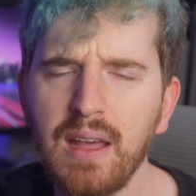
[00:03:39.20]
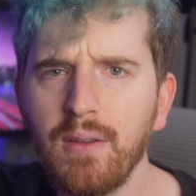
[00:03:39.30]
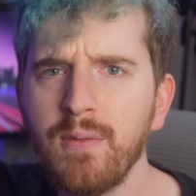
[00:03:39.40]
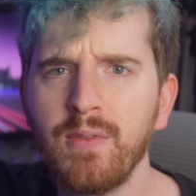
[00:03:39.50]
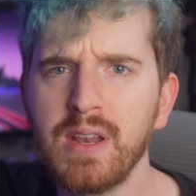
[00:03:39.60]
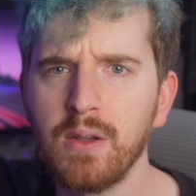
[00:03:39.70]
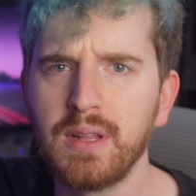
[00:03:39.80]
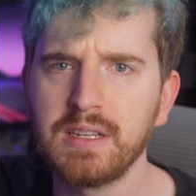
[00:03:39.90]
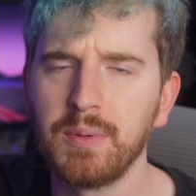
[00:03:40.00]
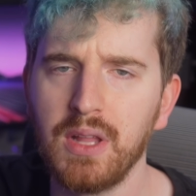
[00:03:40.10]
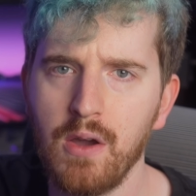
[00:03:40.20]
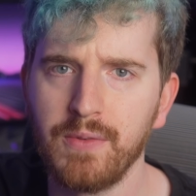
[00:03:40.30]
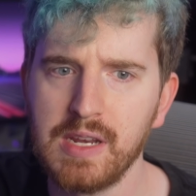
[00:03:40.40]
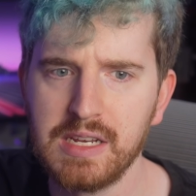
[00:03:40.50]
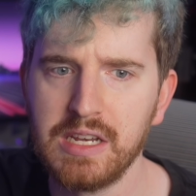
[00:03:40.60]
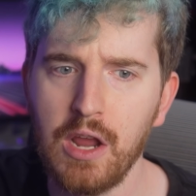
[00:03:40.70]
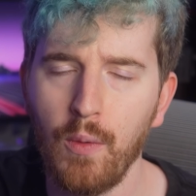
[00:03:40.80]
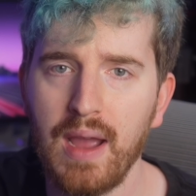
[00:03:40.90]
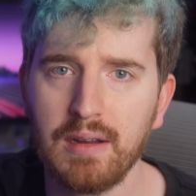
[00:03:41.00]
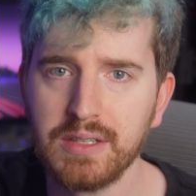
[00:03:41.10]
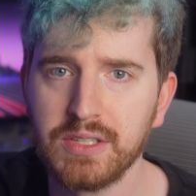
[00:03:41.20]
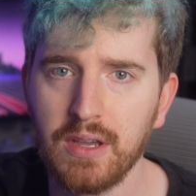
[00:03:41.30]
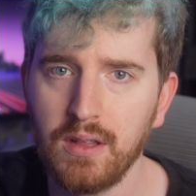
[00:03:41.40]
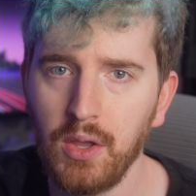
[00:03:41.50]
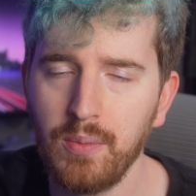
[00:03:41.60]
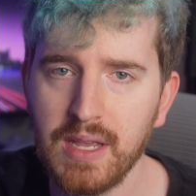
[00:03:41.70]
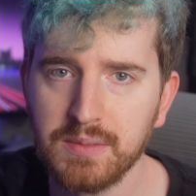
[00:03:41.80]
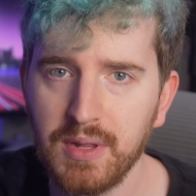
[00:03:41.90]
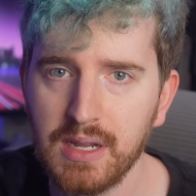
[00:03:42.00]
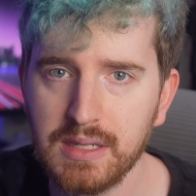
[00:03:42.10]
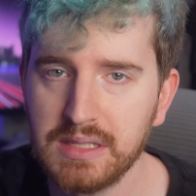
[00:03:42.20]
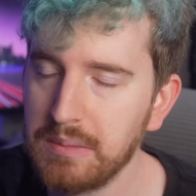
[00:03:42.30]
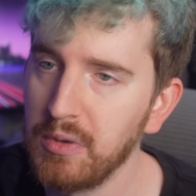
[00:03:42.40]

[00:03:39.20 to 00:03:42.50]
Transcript: I'll have a video linked below if you need to know how to install OBS plugins.